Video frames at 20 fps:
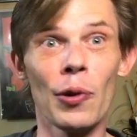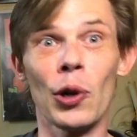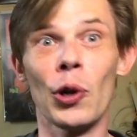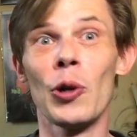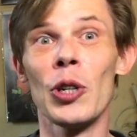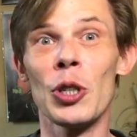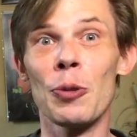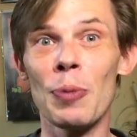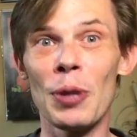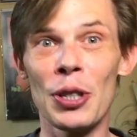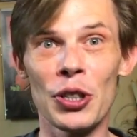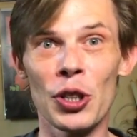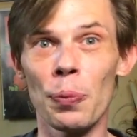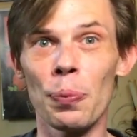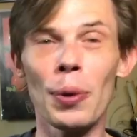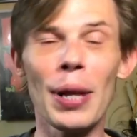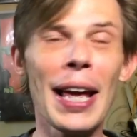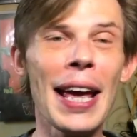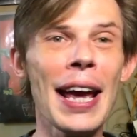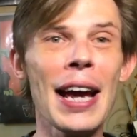Christmas to
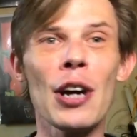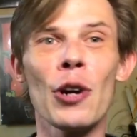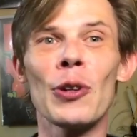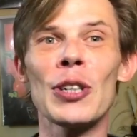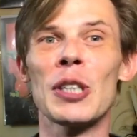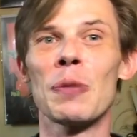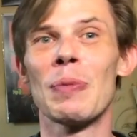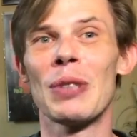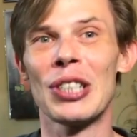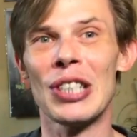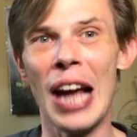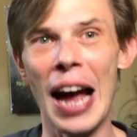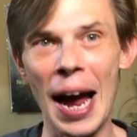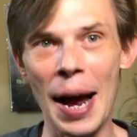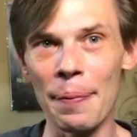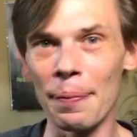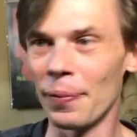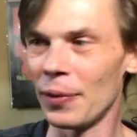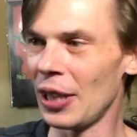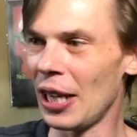play Christmas
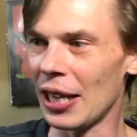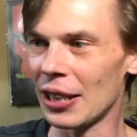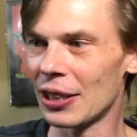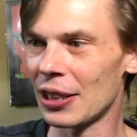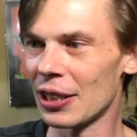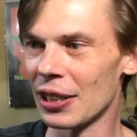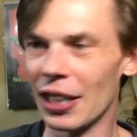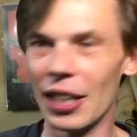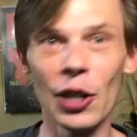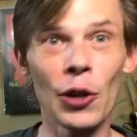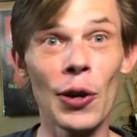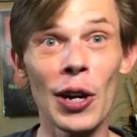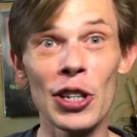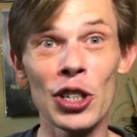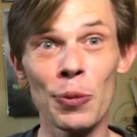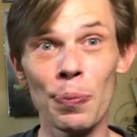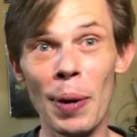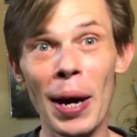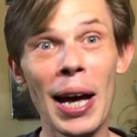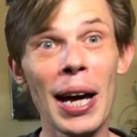time. Yes, here in
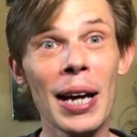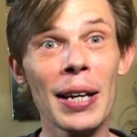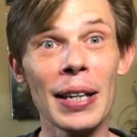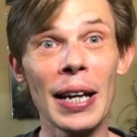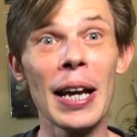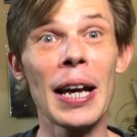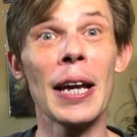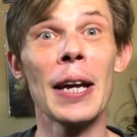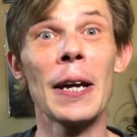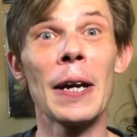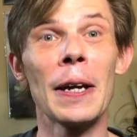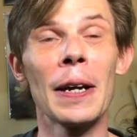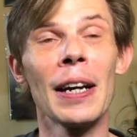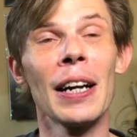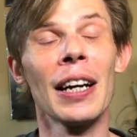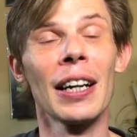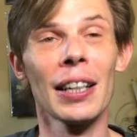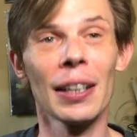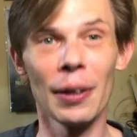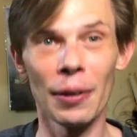Japan, a
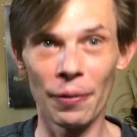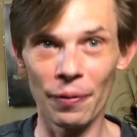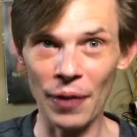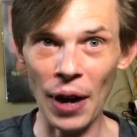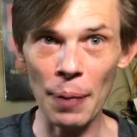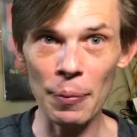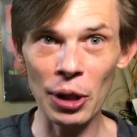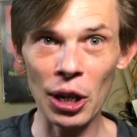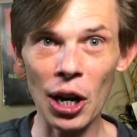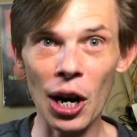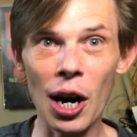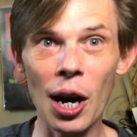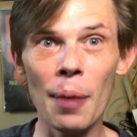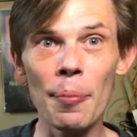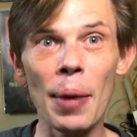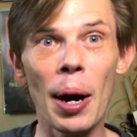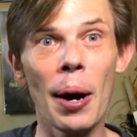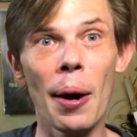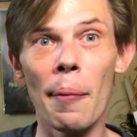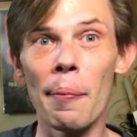
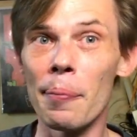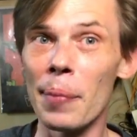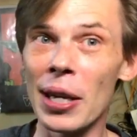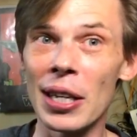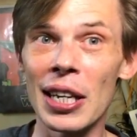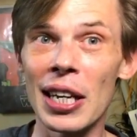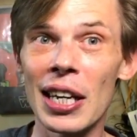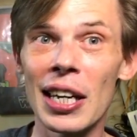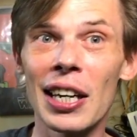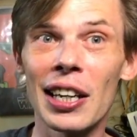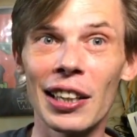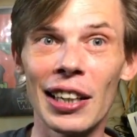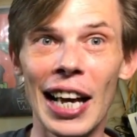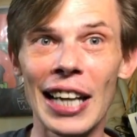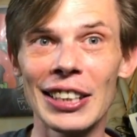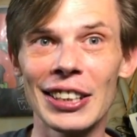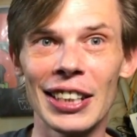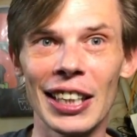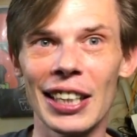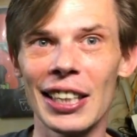Famicom Mini
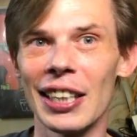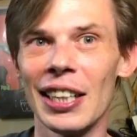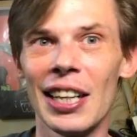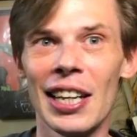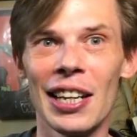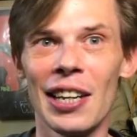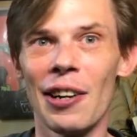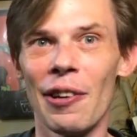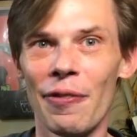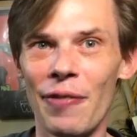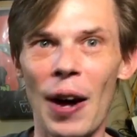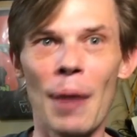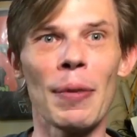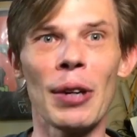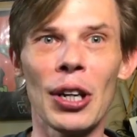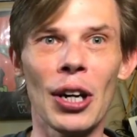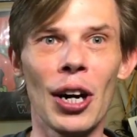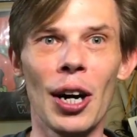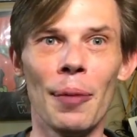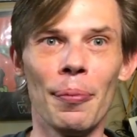Classic
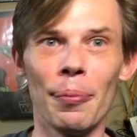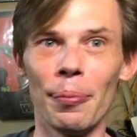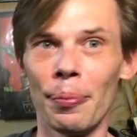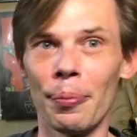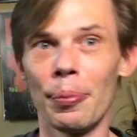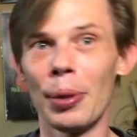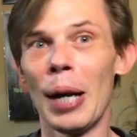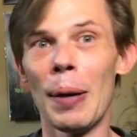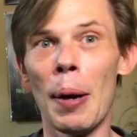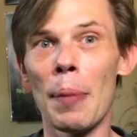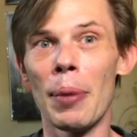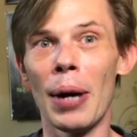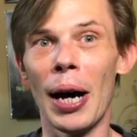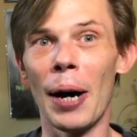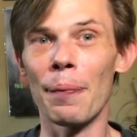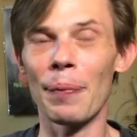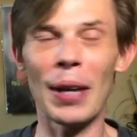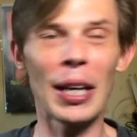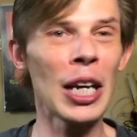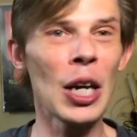Famicom, blah blah
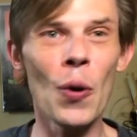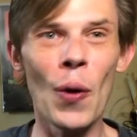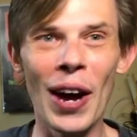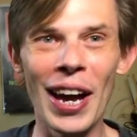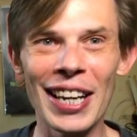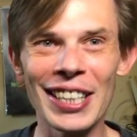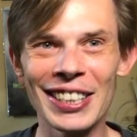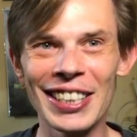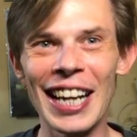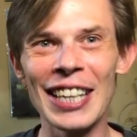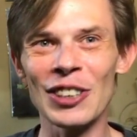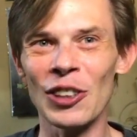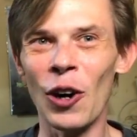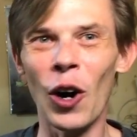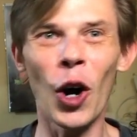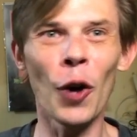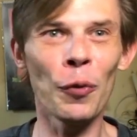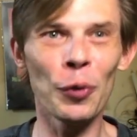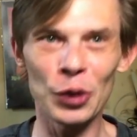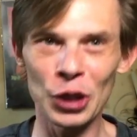blah. Anyways, that's
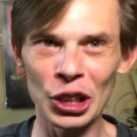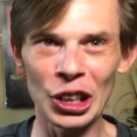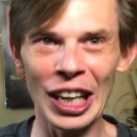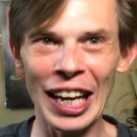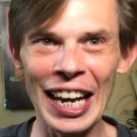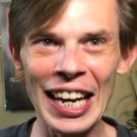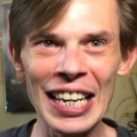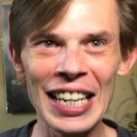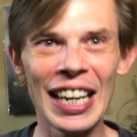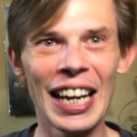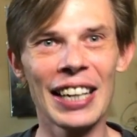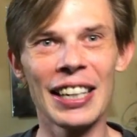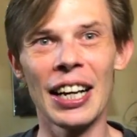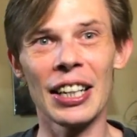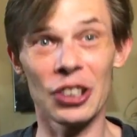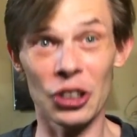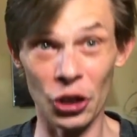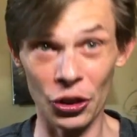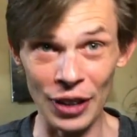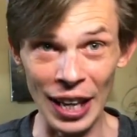all for today, and
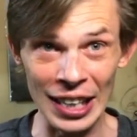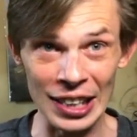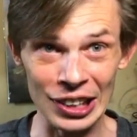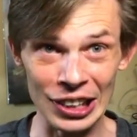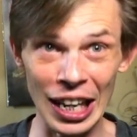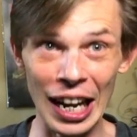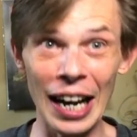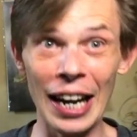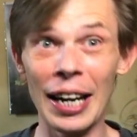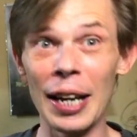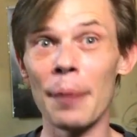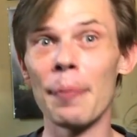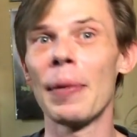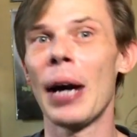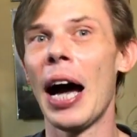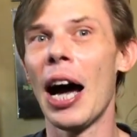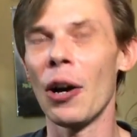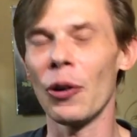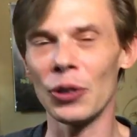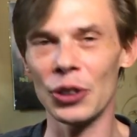until next time,
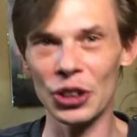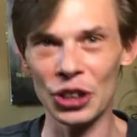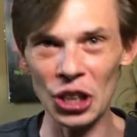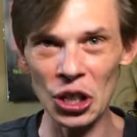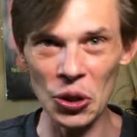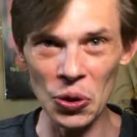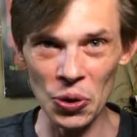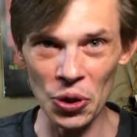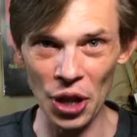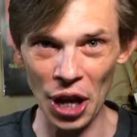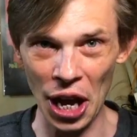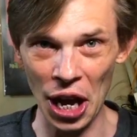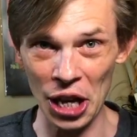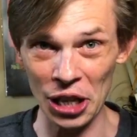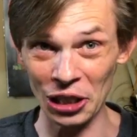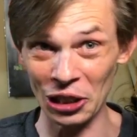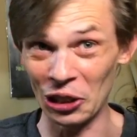I will see you there.